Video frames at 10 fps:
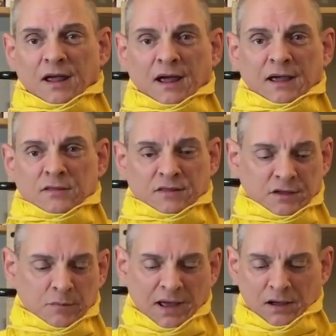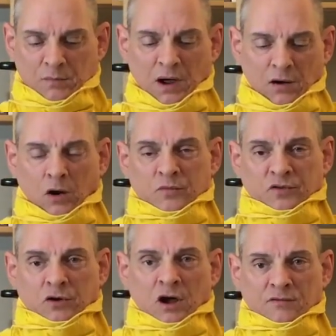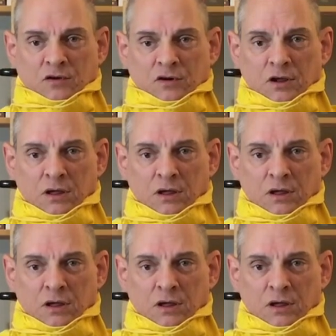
And then my arms are covered.